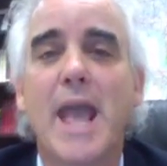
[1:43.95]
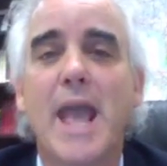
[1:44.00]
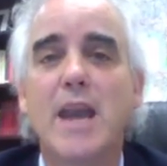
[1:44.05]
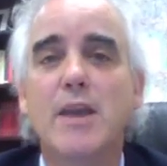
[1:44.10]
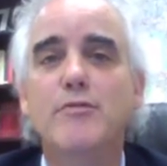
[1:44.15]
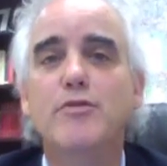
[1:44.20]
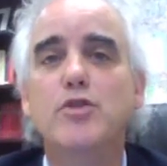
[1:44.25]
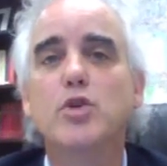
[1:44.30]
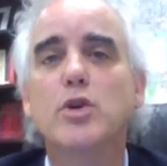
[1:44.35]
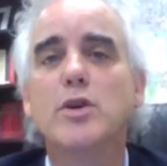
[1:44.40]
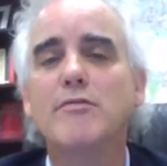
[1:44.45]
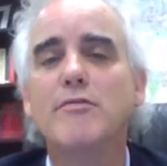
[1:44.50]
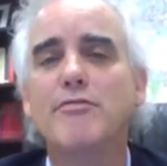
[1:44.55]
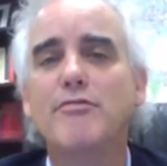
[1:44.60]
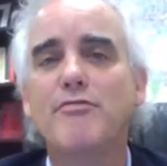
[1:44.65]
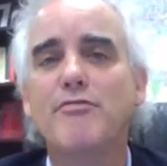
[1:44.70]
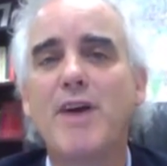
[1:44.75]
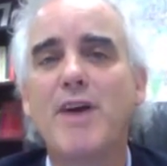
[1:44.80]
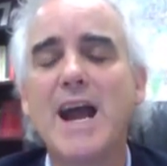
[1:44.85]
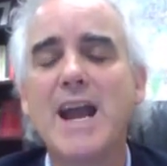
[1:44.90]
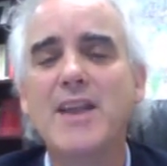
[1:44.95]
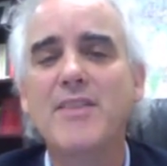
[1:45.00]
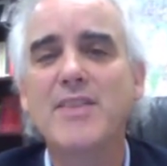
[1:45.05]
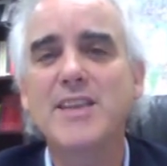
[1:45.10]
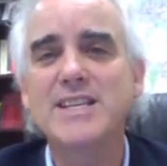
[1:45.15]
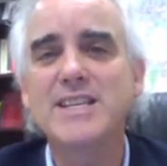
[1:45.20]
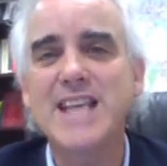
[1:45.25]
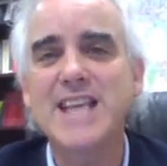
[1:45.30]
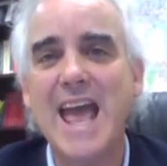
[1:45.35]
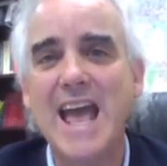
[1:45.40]
And if you can find
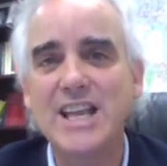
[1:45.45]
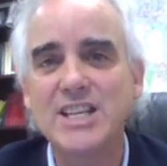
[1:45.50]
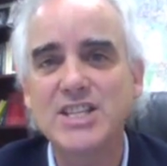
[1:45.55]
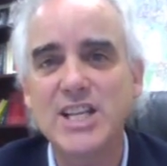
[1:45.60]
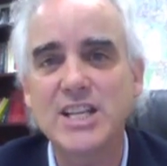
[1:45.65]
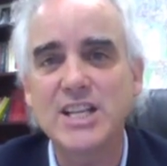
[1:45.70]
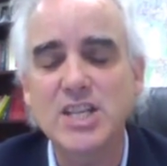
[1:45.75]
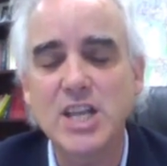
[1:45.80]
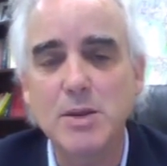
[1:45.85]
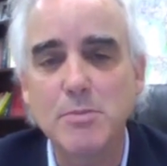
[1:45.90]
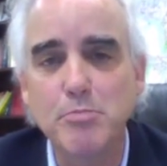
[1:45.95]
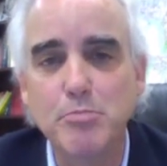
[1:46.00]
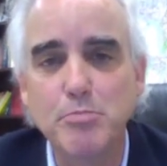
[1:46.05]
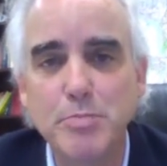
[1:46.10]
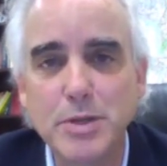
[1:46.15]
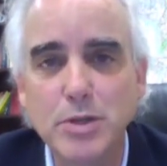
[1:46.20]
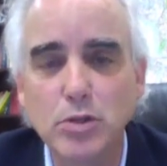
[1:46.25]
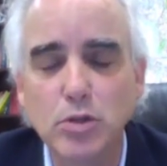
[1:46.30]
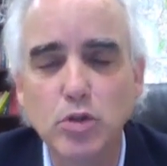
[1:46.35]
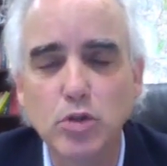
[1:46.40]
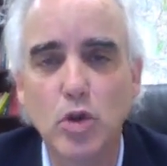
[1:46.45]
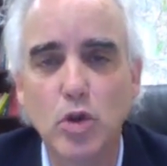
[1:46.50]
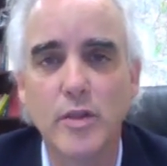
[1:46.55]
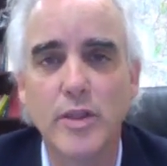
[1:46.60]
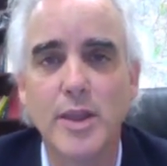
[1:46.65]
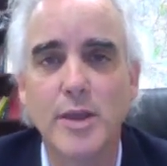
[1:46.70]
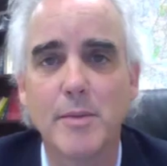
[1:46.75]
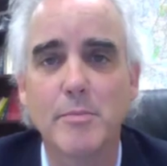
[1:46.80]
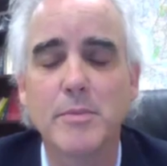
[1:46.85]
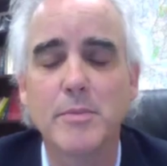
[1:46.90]
these assets and build on
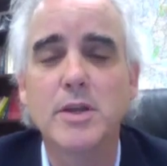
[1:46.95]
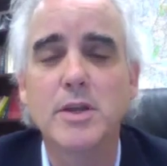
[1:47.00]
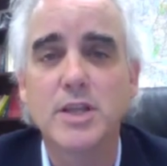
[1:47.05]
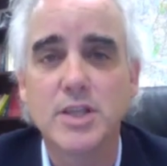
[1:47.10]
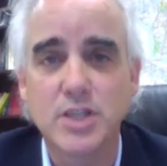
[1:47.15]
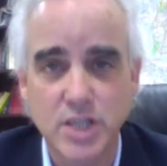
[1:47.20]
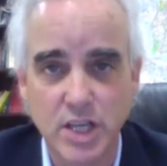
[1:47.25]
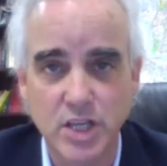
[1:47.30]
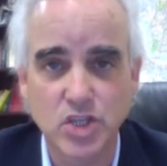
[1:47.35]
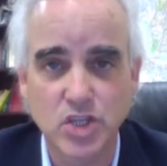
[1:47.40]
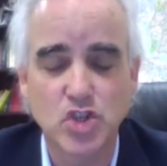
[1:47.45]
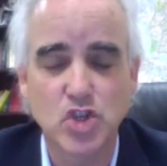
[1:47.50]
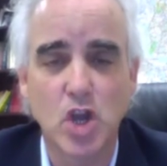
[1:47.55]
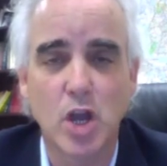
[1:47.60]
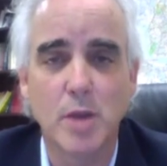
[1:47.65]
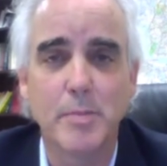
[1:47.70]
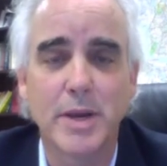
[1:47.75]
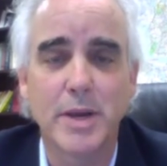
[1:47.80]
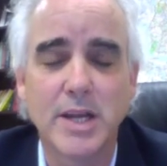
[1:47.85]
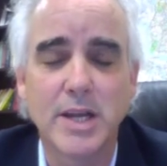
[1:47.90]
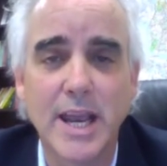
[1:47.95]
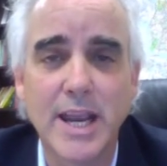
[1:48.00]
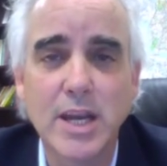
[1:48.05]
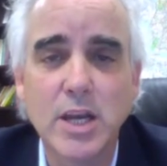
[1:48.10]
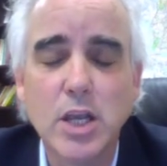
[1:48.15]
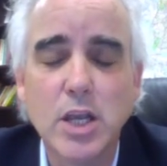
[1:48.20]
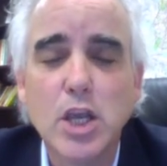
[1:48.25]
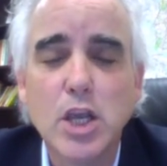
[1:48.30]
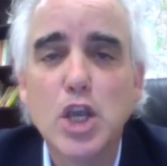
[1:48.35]
them, says John McKnight,